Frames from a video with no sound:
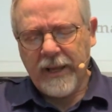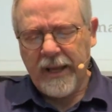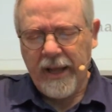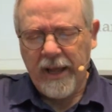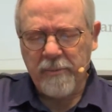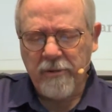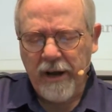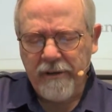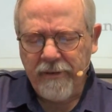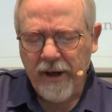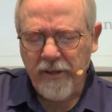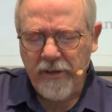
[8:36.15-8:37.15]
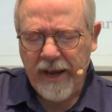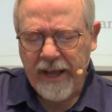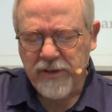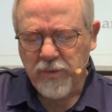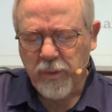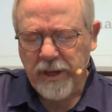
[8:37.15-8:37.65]
And I pray, Father, that
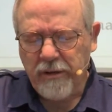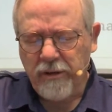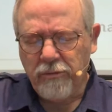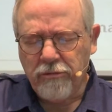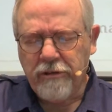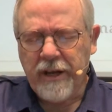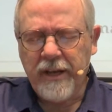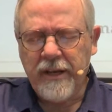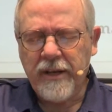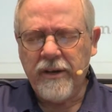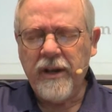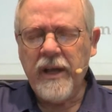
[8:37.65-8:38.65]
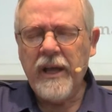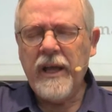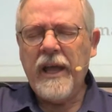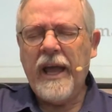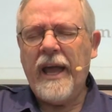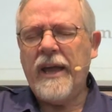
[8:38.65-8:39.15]
as we read and
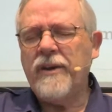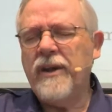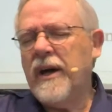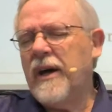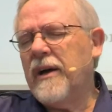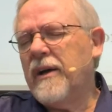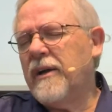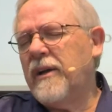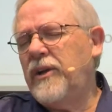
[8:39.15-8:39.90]
And uh,